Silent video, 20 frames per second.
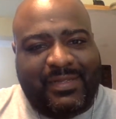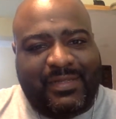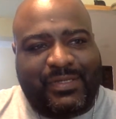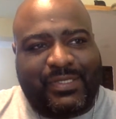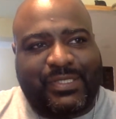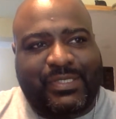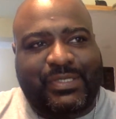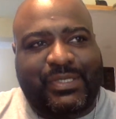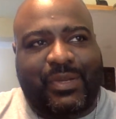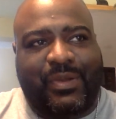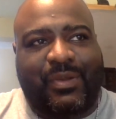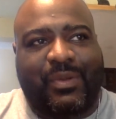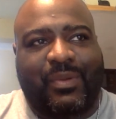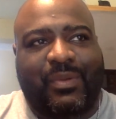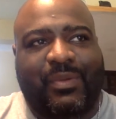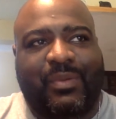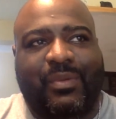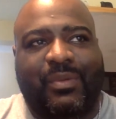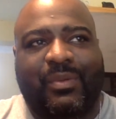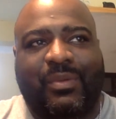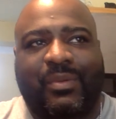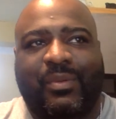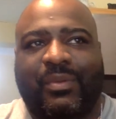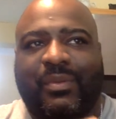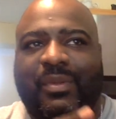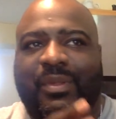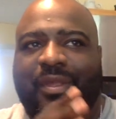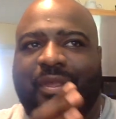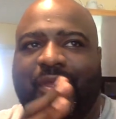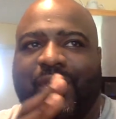So
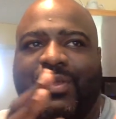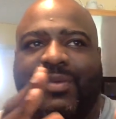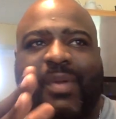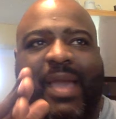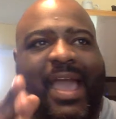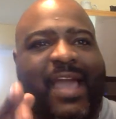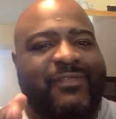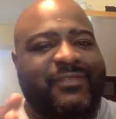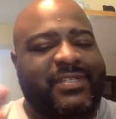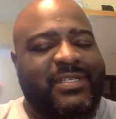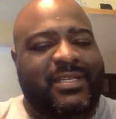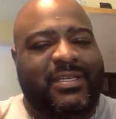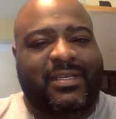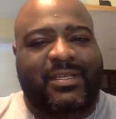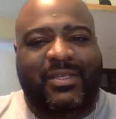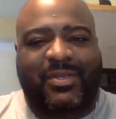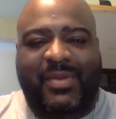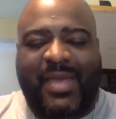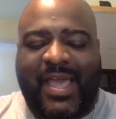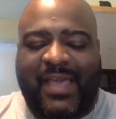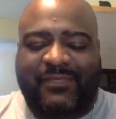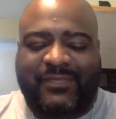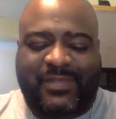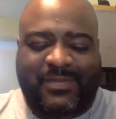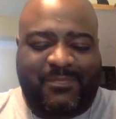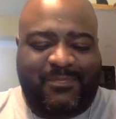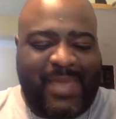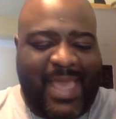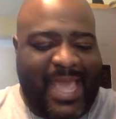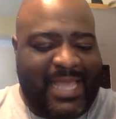you have to
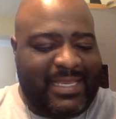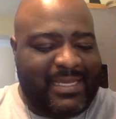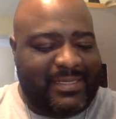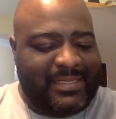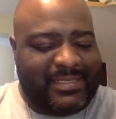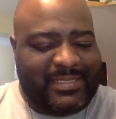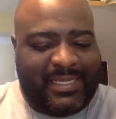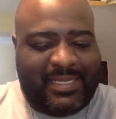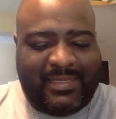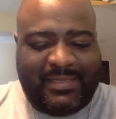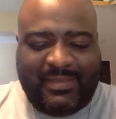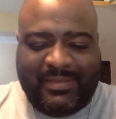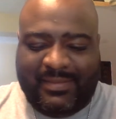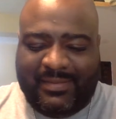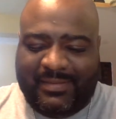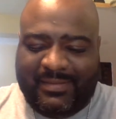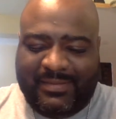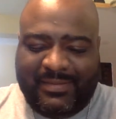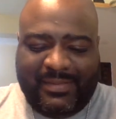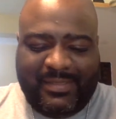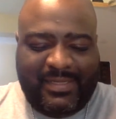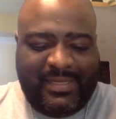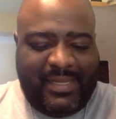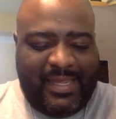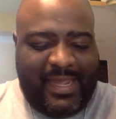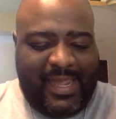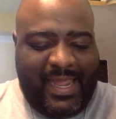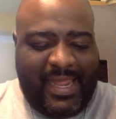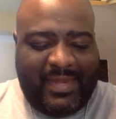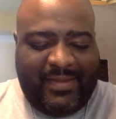balance it,
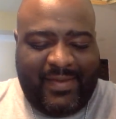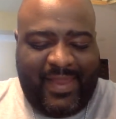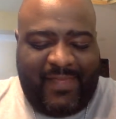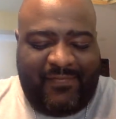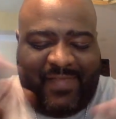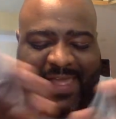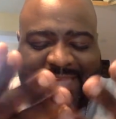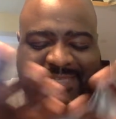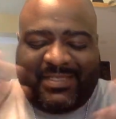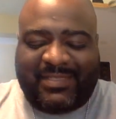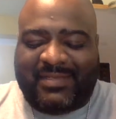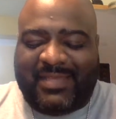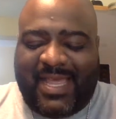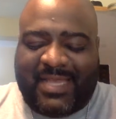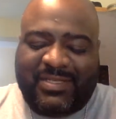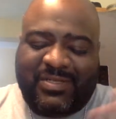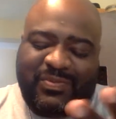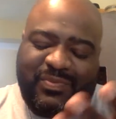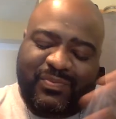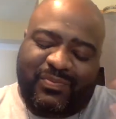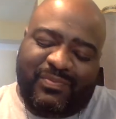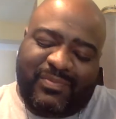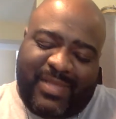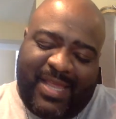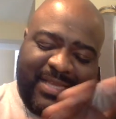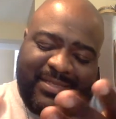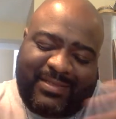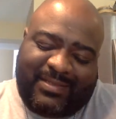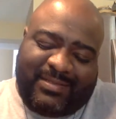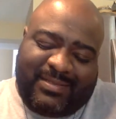and
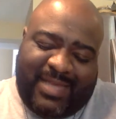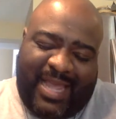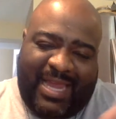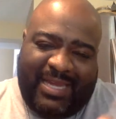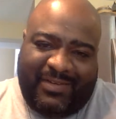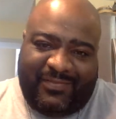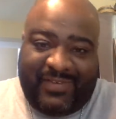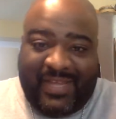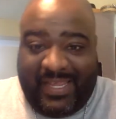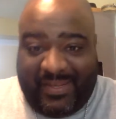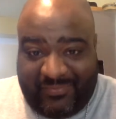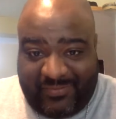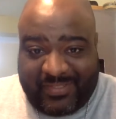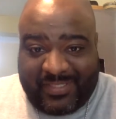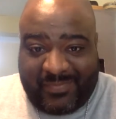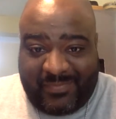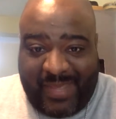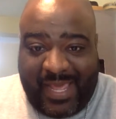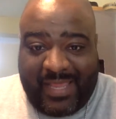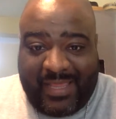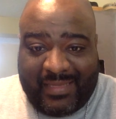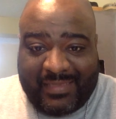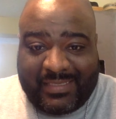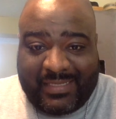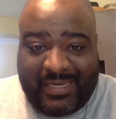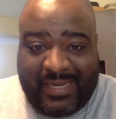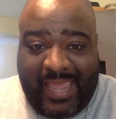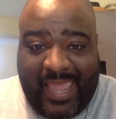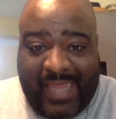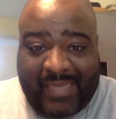that's kind of life. It's a
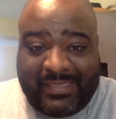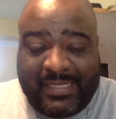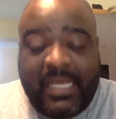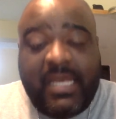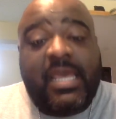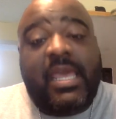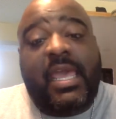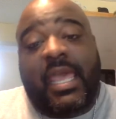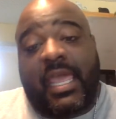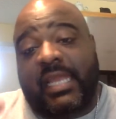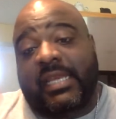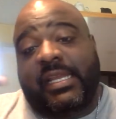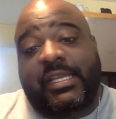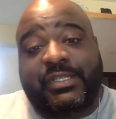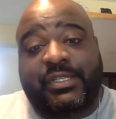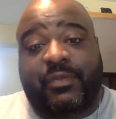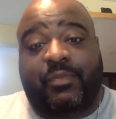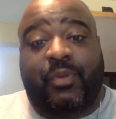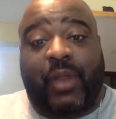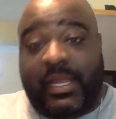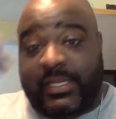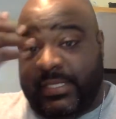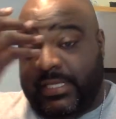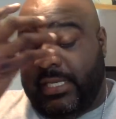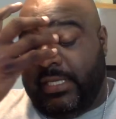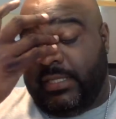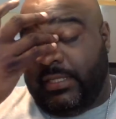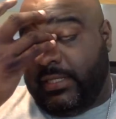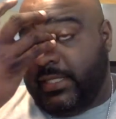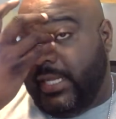balancing act. Unless you're
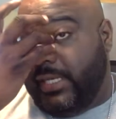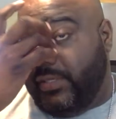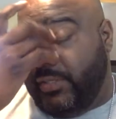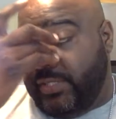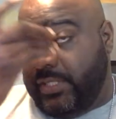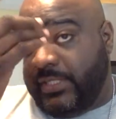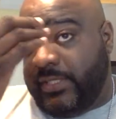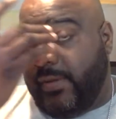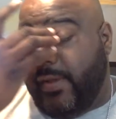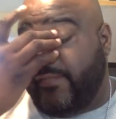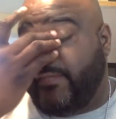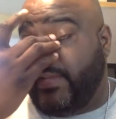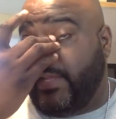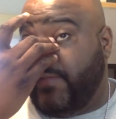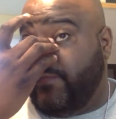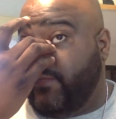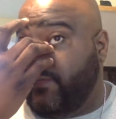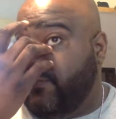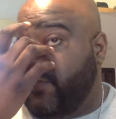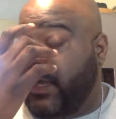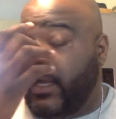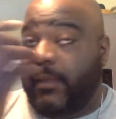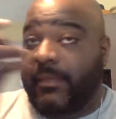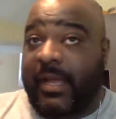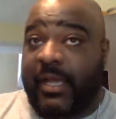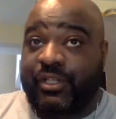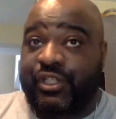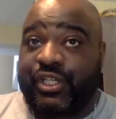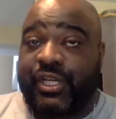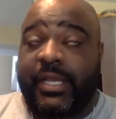president, then you just don't have to give a fuck
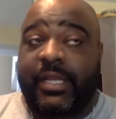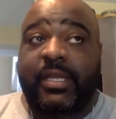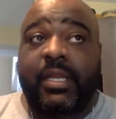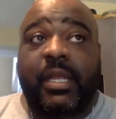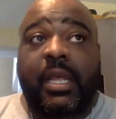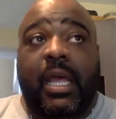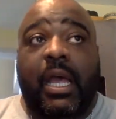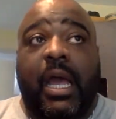about shit.